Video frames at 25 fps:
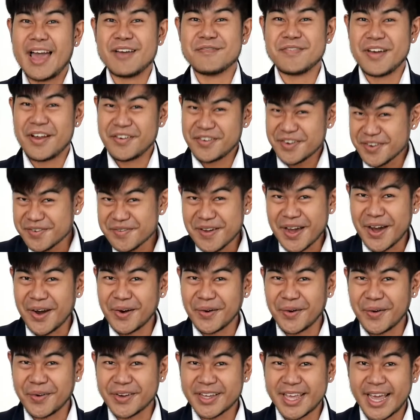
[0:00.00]
very
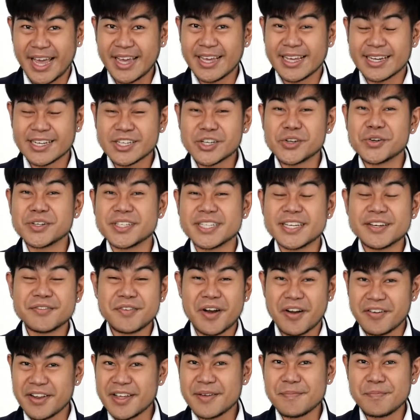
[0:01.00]
well, okay, including
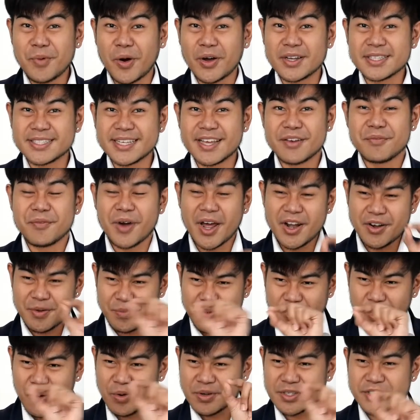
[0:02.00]
very important one,
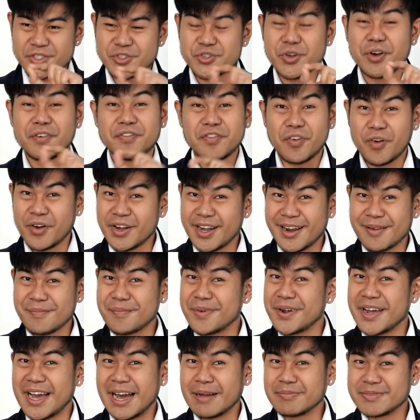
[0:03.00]
of course, your phone
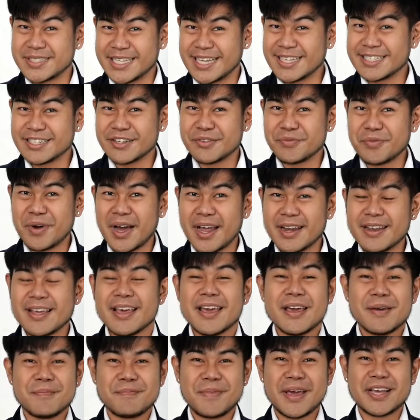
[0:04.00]
number, updated one.
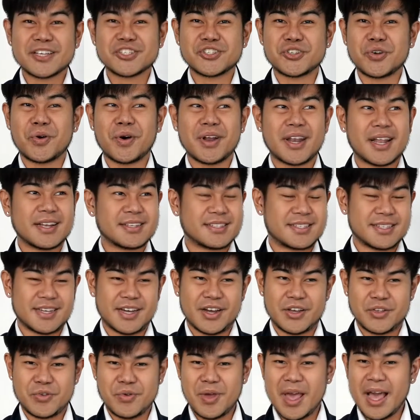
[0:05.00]
Make sure that
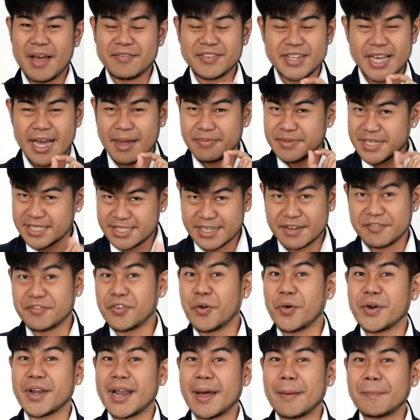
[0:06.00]
you have the updated
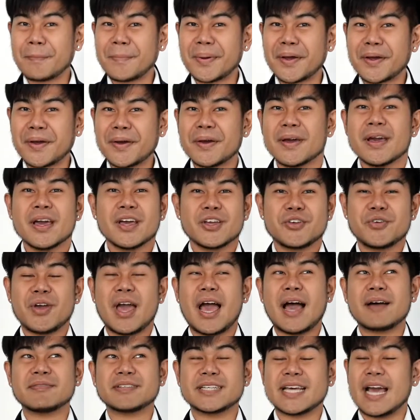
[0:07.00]
phone number, you
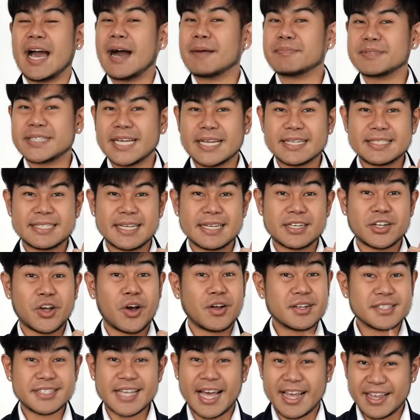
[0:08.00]
have the updated
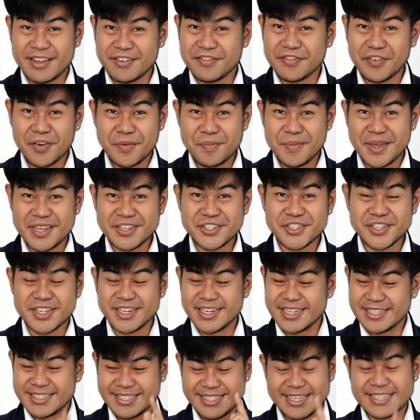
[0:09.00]
contact information.
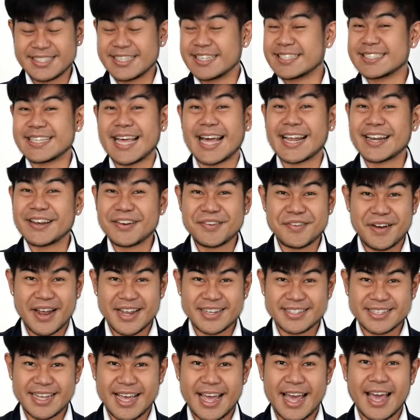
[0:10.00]
It's just exactly
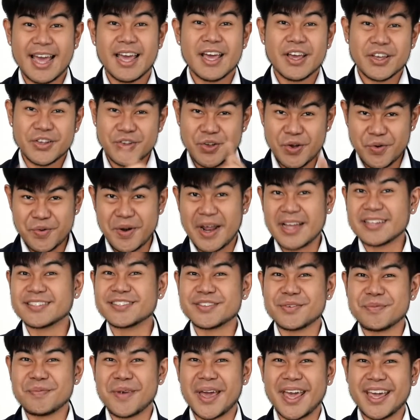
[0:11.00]
right there, your
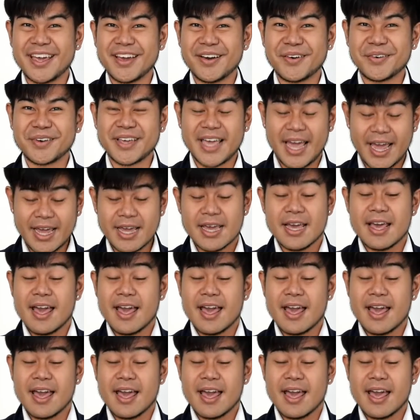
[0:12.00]
resume, okay.